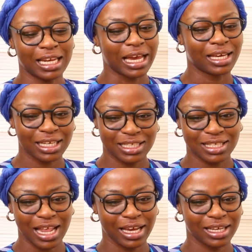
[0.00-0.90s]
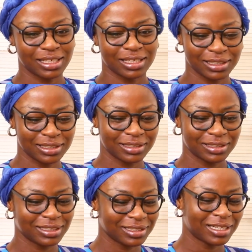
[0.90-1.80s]
Like, it's like,
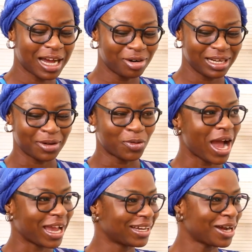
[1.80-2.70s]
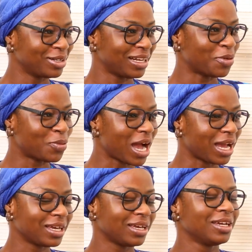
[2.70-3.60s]
Caroline, why? Caroline,
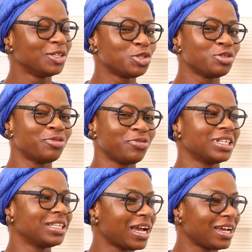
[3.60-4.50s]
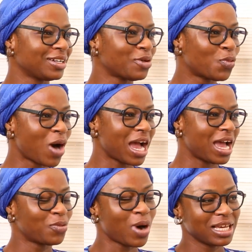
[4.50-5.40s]
why? Do you feel like
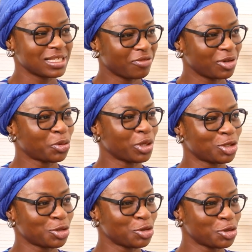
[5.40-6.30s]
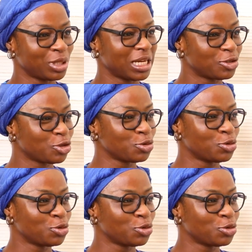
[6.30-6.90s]
Y is ever going to, you know, let you